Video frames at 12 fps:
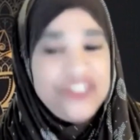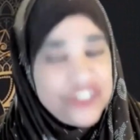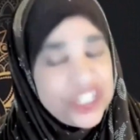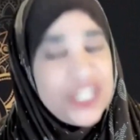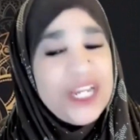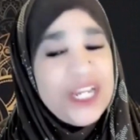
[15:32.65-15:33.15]

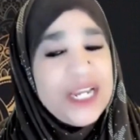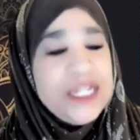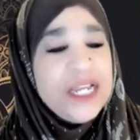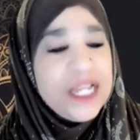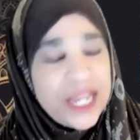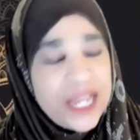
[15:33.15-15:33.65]
jinn
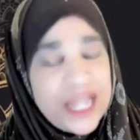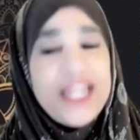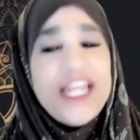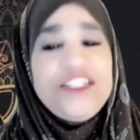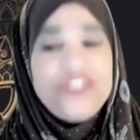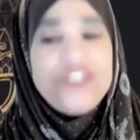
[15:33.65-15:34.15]

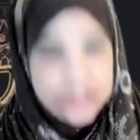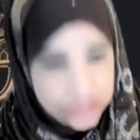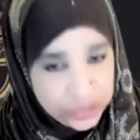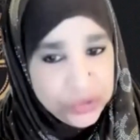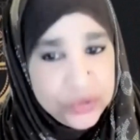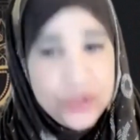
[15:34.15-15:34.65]
is
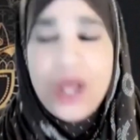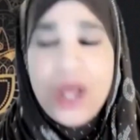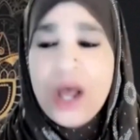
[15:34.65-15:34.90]
to